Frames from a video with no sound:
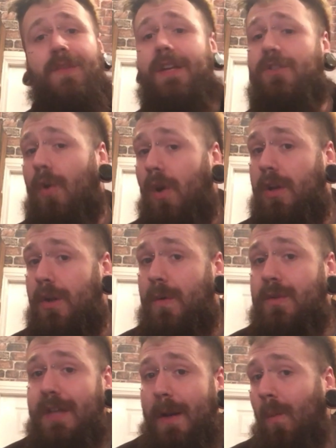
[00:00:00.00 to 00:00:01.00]
it's all
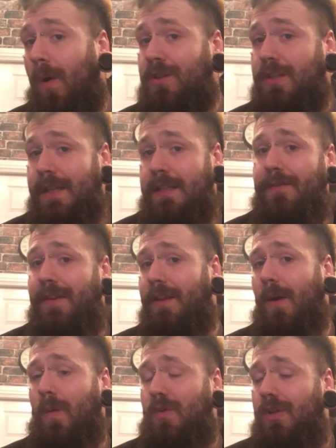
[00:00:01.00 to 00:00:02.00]
you that are watching these
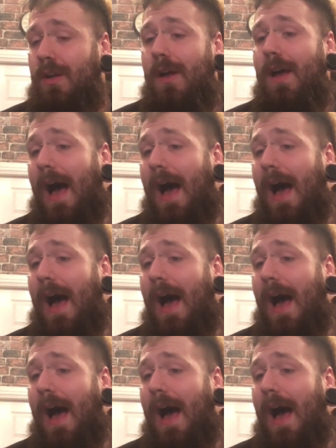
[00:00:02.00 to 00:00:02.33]
videos.